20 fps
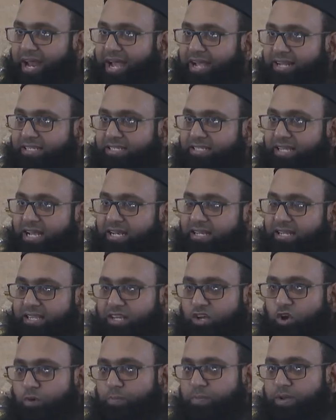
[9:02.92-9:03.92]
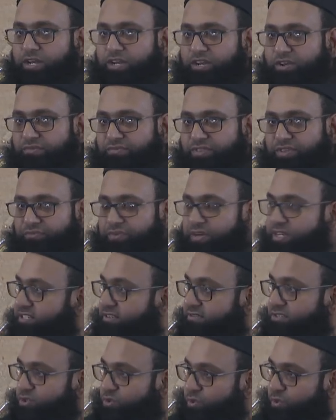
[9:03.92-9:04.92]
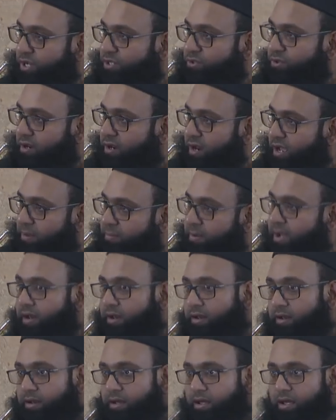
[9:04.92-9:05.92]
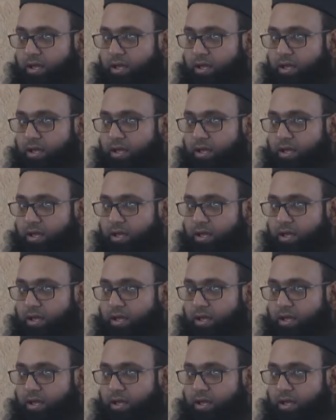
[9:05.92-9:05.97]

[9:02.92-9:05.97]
writes under the commentary of the verse of Surah Ar-Rahman,